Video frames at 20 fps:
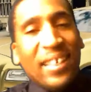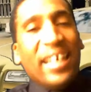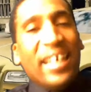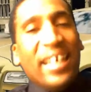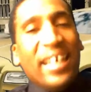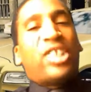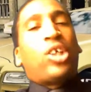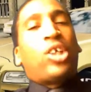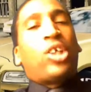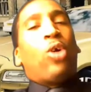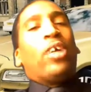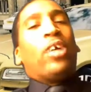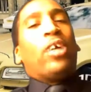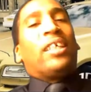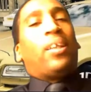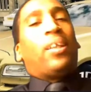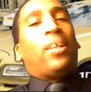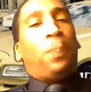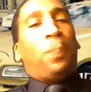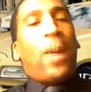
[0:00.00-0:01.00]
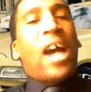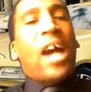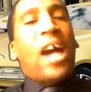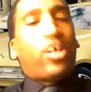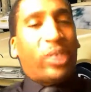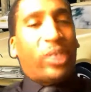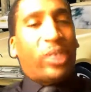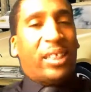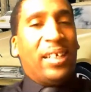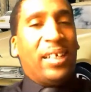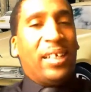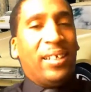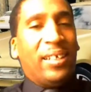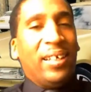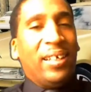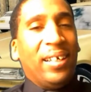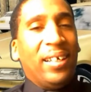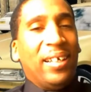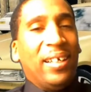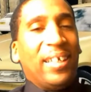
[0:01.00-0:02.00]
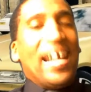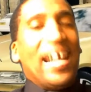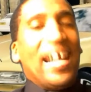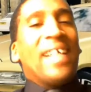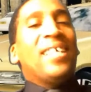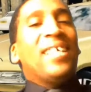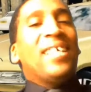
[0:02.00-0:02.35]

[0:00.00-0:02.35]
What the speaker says: and show this hypocrisy. Got the